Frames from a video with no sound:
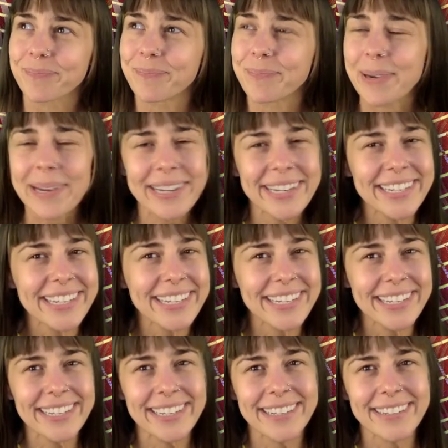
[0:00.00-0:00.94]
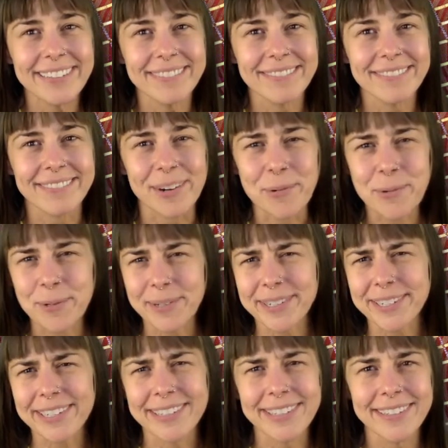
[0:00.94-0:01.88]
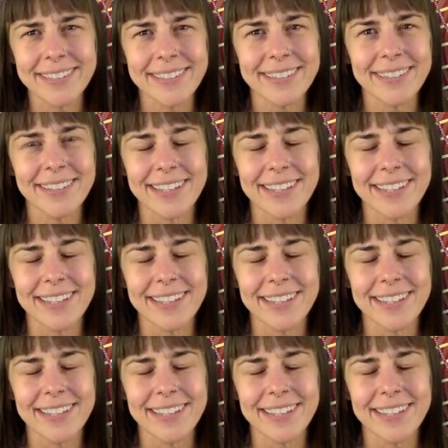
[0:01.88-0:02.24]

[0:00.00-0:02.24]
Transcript: body, aura,